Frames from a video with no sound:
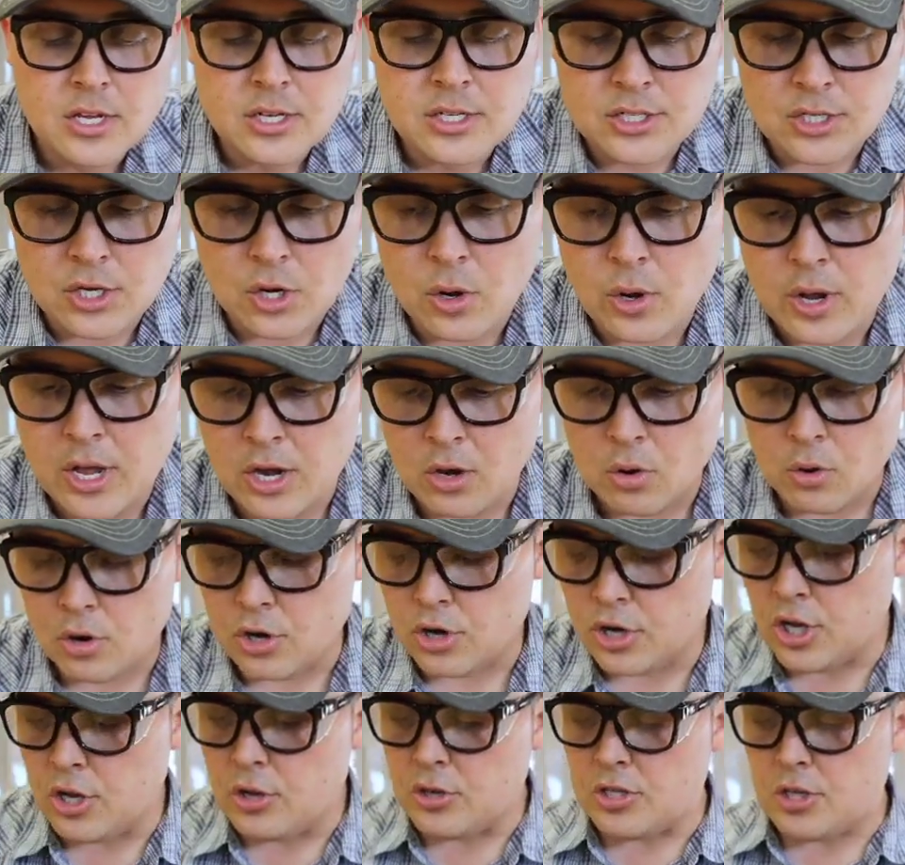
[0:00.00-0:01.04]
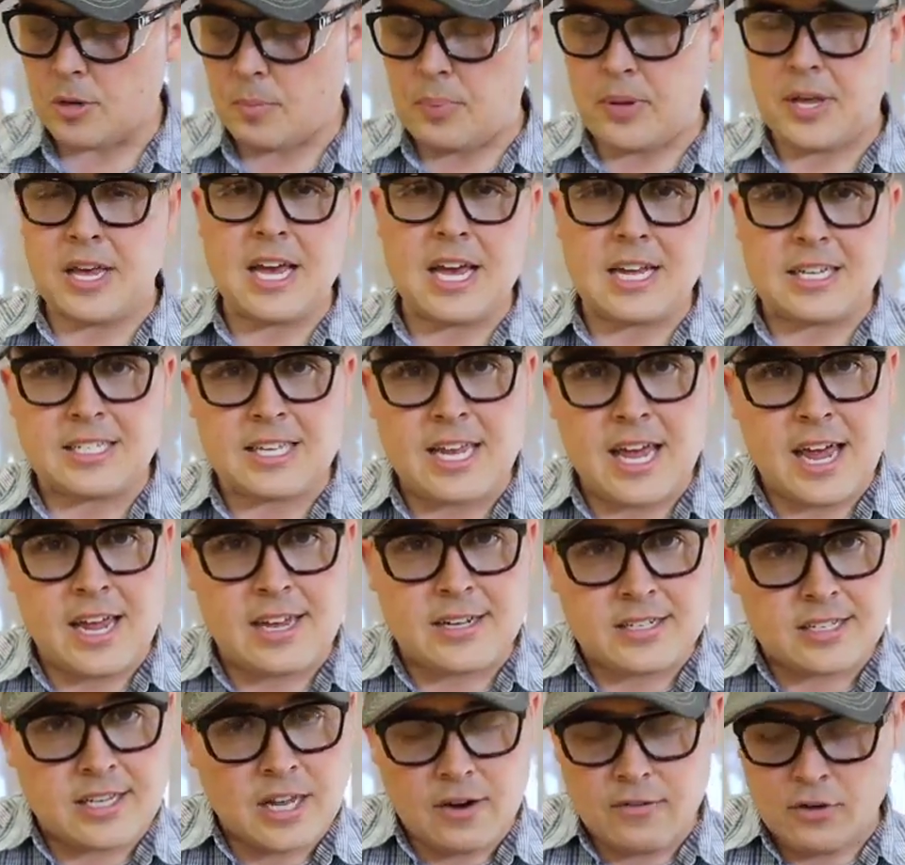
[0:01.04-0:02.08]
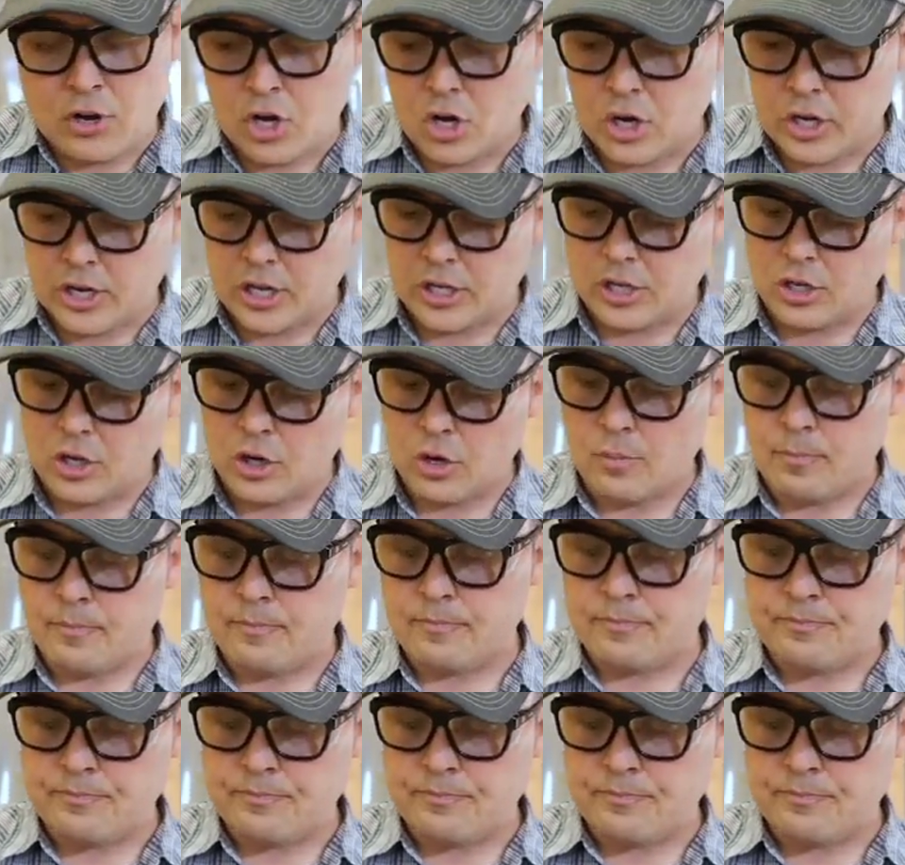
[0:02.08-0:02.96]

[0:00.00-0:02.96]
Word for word: So in order to use a PSA instead of a hook and loop,